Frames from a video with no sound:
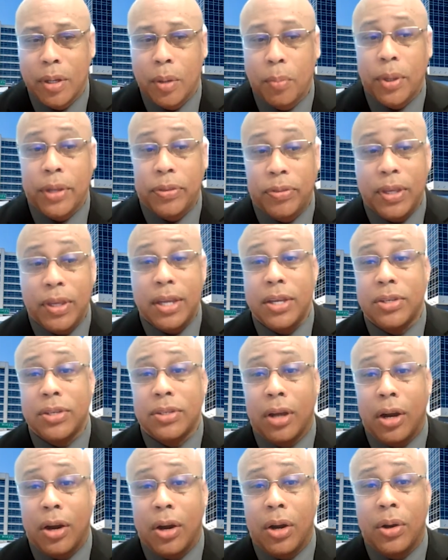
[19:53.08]
But
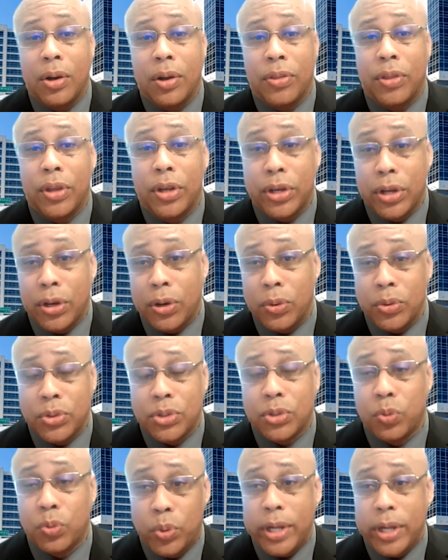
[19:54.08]
these are the
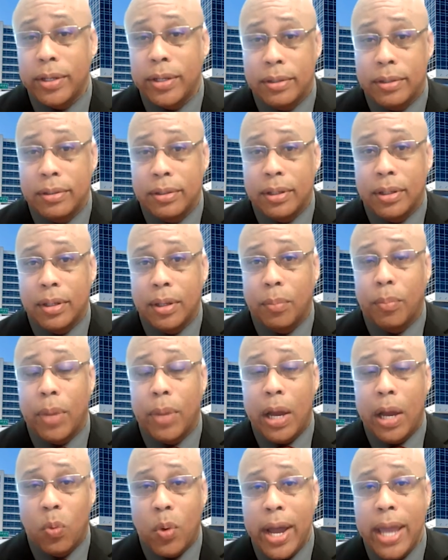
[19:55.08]
notes written
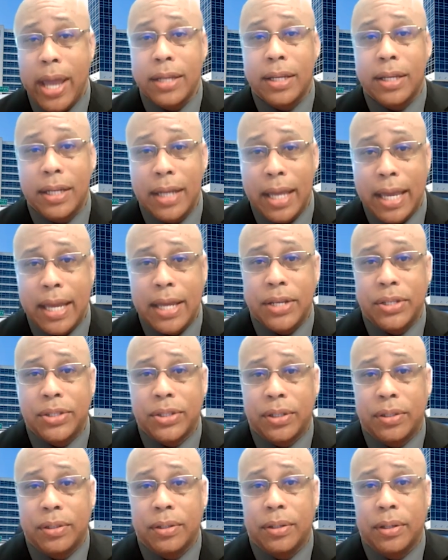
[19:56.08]
by white and
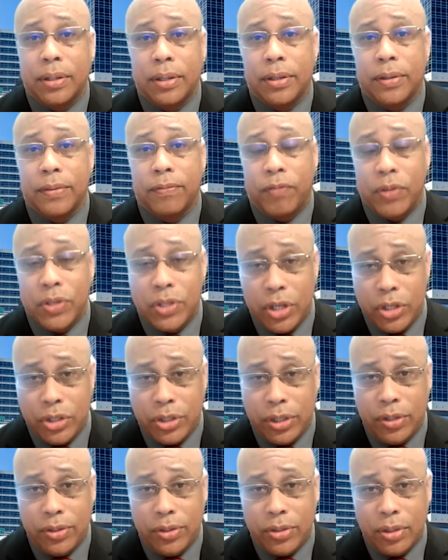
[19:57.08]
Asian
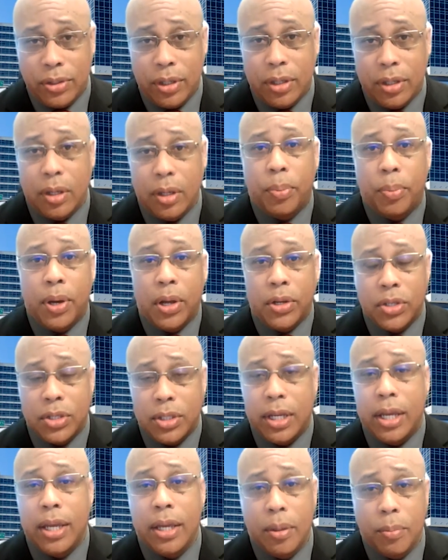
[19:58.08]
physicians upon
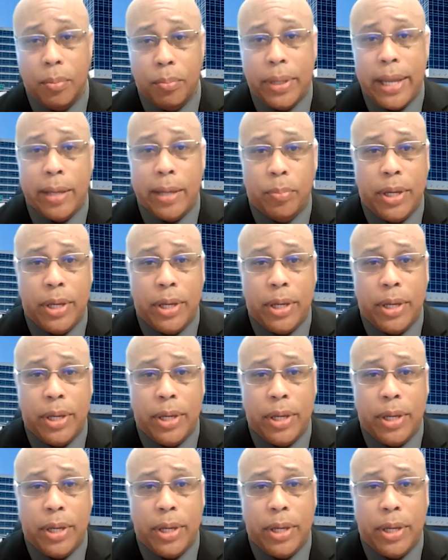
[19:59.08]
seeing Black